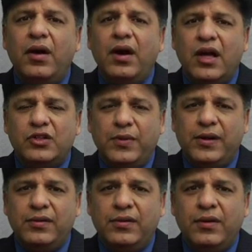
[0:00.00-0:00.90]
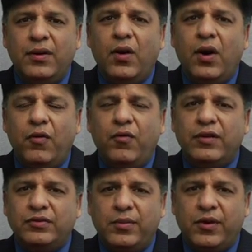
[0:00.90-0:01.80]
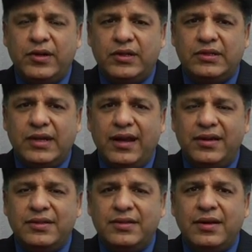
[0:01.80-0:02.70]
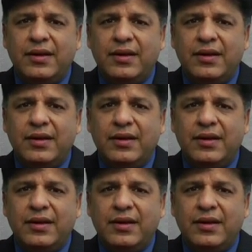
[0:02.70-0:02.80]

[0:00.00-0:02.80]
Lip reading: husband or her wife's immigration status